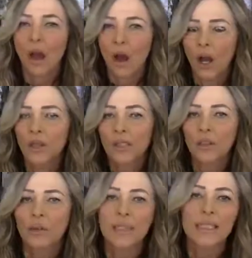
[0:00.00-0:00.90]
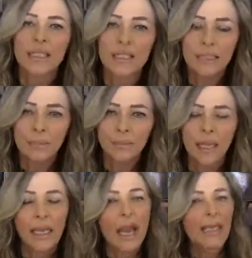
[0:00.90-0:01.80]
on your team
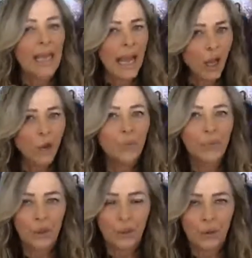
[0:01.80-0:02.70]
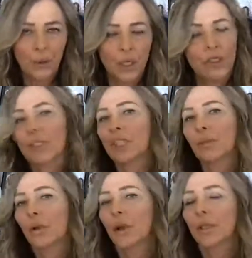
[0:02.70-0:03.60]
and help you to
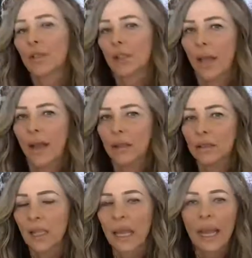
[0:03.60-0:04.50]
support your child,